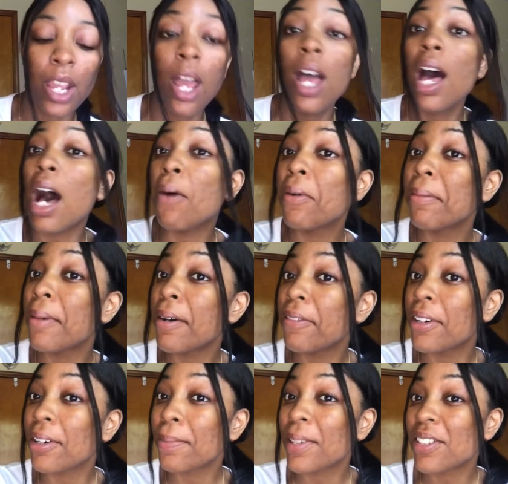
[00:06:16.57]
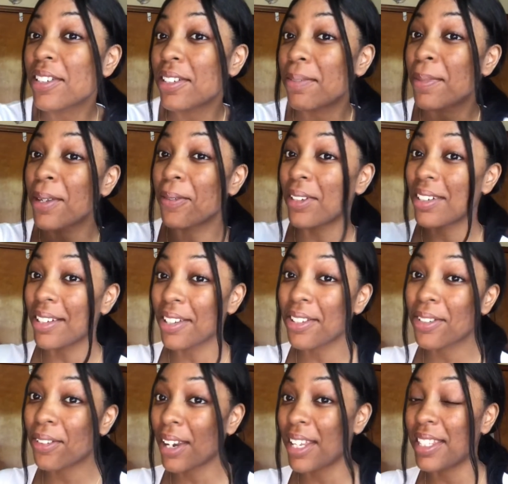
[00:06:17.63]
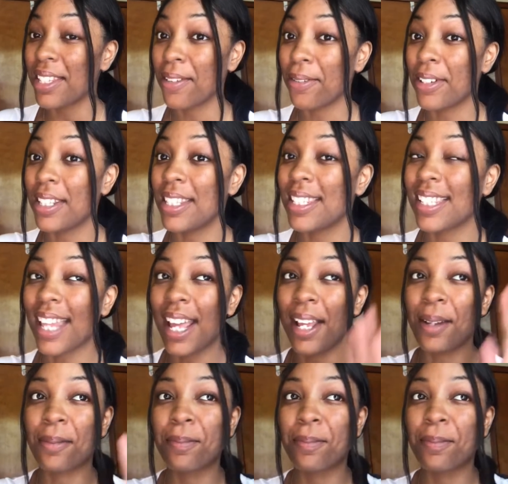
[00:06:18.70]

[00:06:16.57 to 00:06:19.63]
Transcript: I want my Vogue picture to be one of those crazy ones. Like,